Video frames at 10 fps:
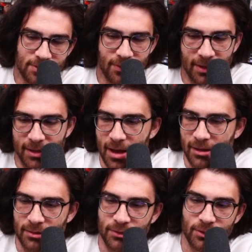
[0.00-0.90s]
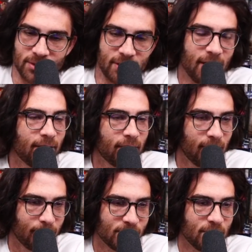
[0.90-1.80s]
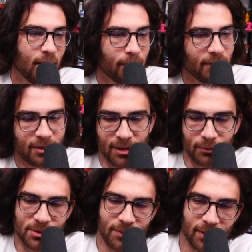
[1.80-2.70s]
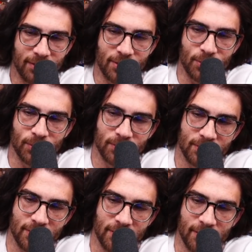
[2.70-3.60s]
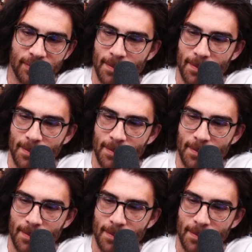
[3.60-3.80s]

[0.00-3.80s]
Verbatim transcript: Very kind of you to say that I'm a celebrity. That was very cool to hear.